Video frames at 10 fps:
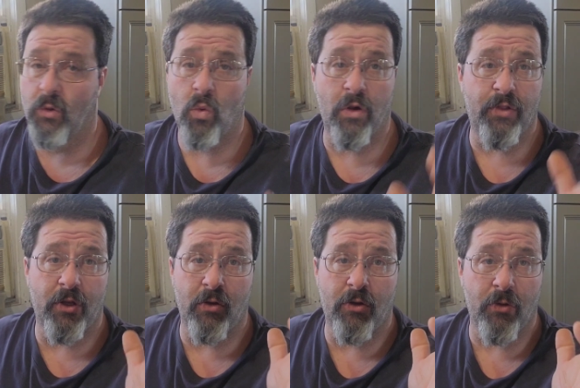whether
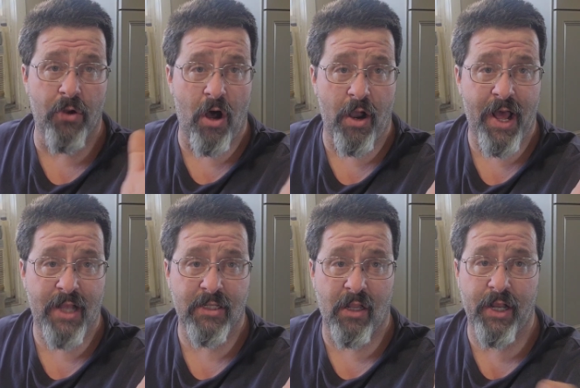you do
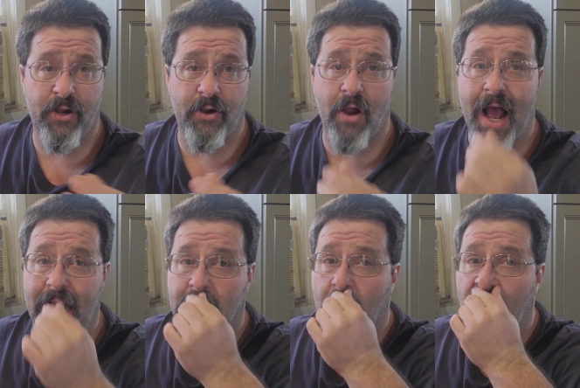non-isolated or
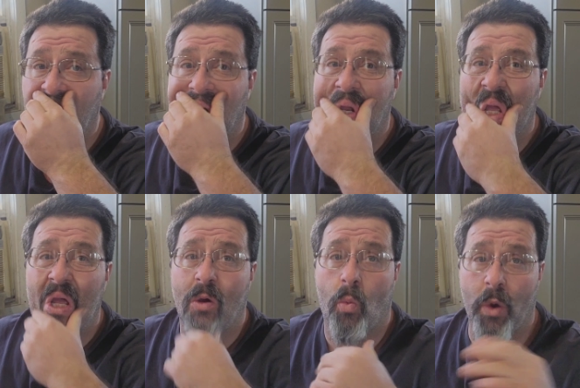isolated.
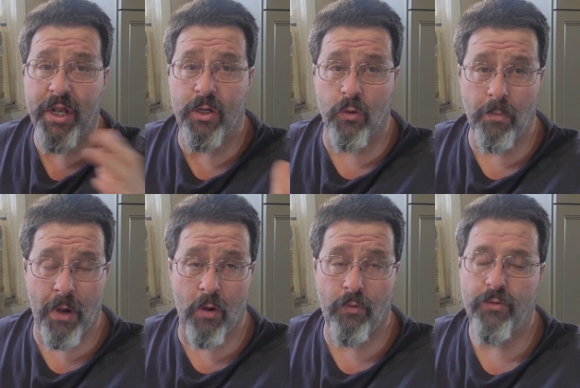We do
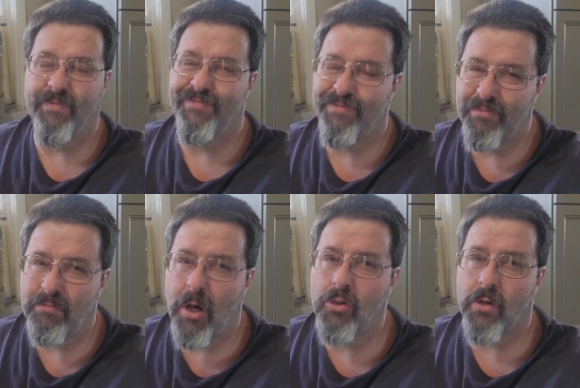both.
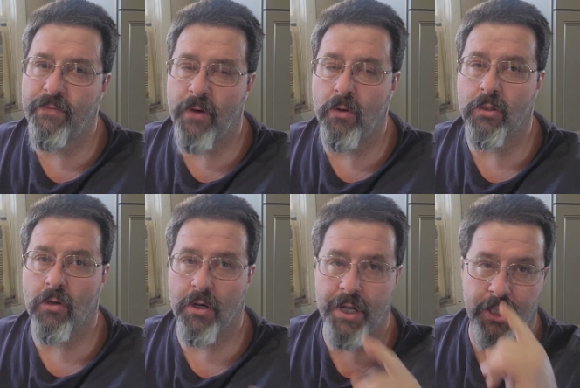Mostly
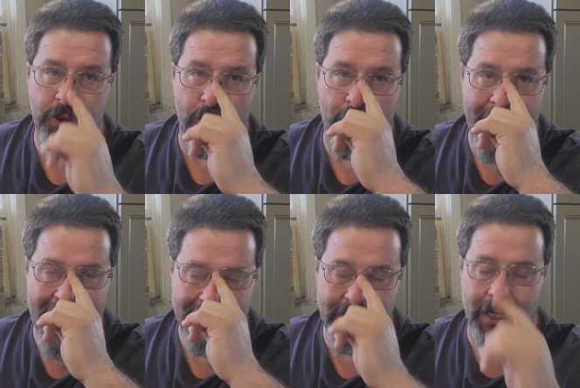focus our attention on our
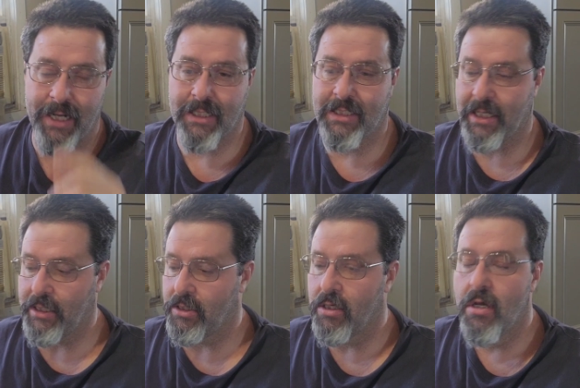isolated
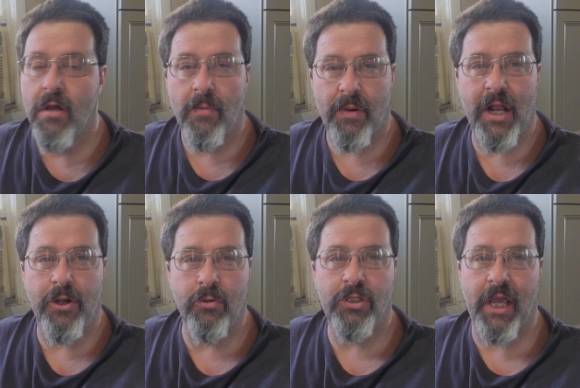seeds, but I
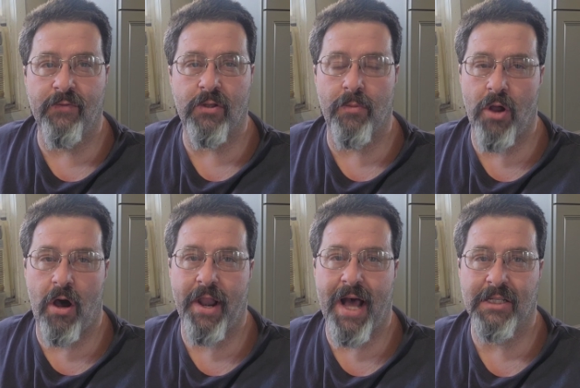do save some
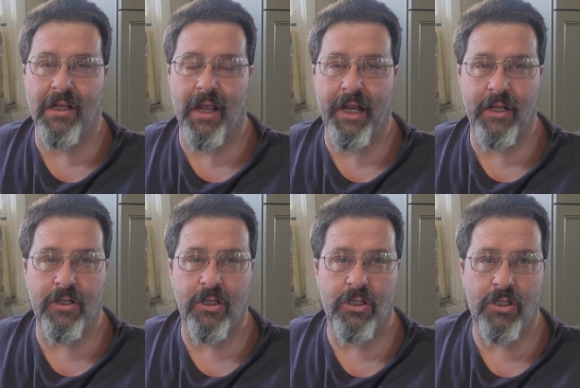
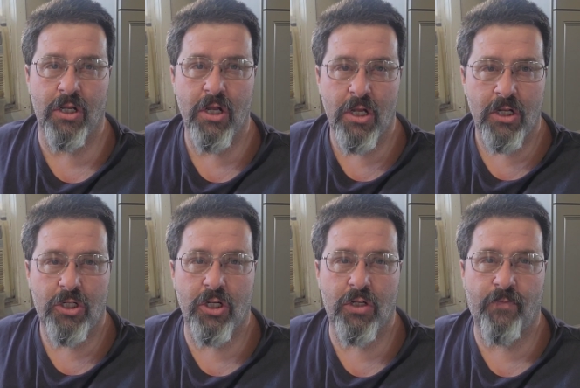non-isolated
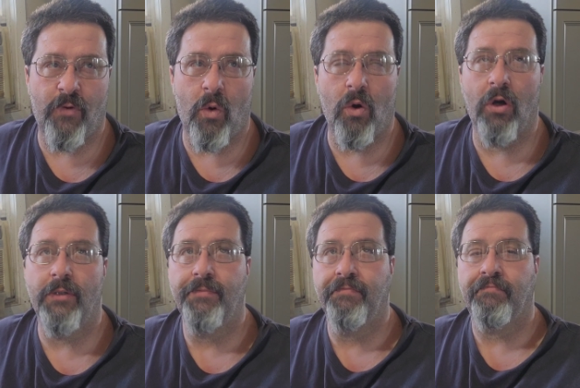just for